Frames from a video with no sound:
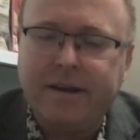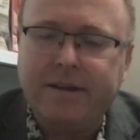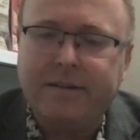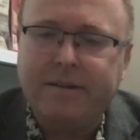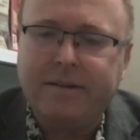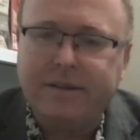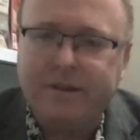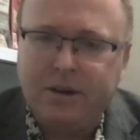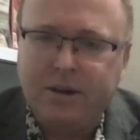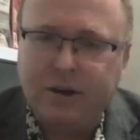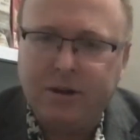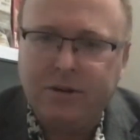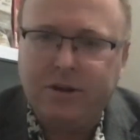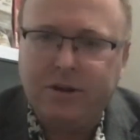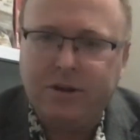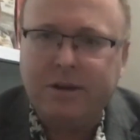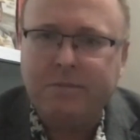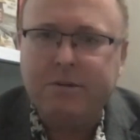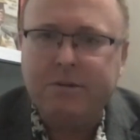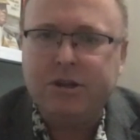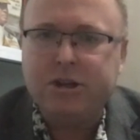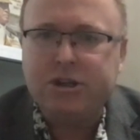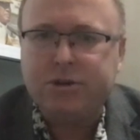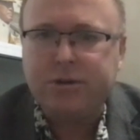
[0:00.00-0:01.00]
you know, the
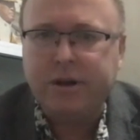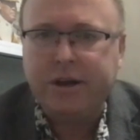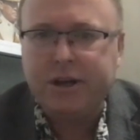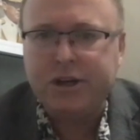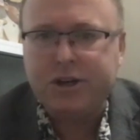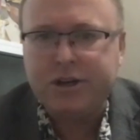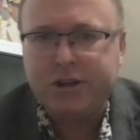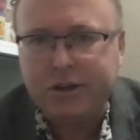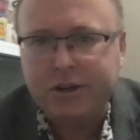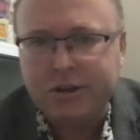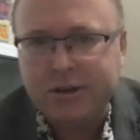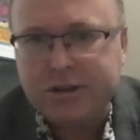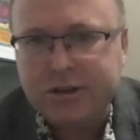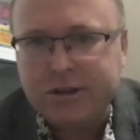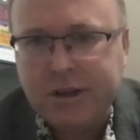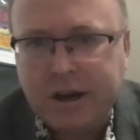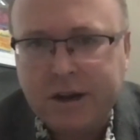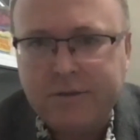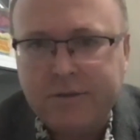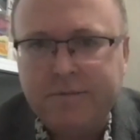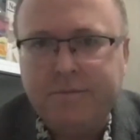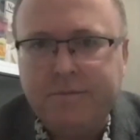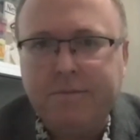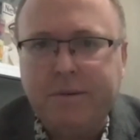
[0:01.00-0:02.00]
demonstrations that
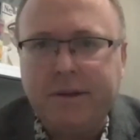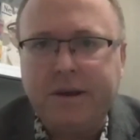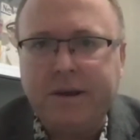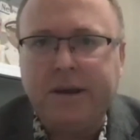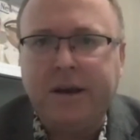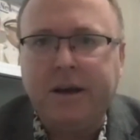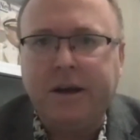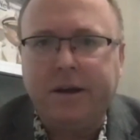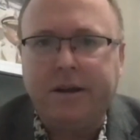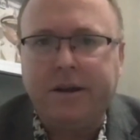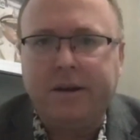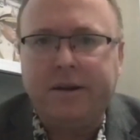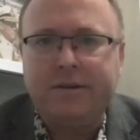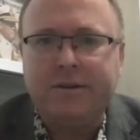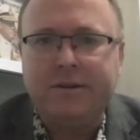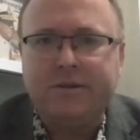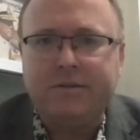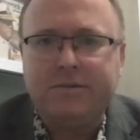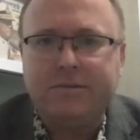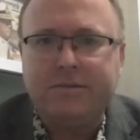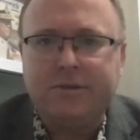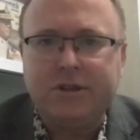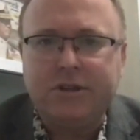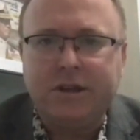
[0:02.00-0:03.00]
have begun
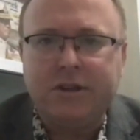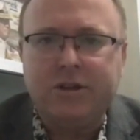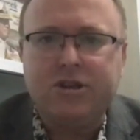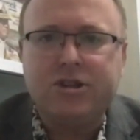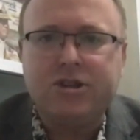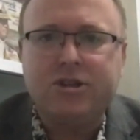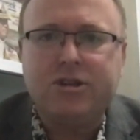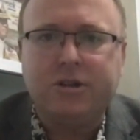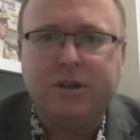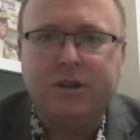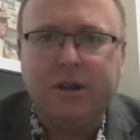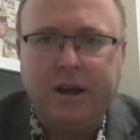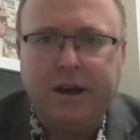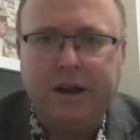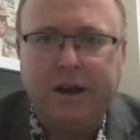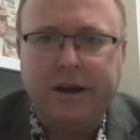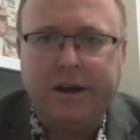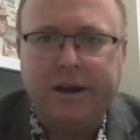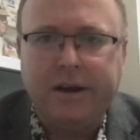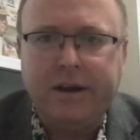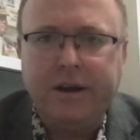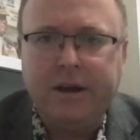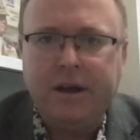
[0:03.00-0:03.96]
since July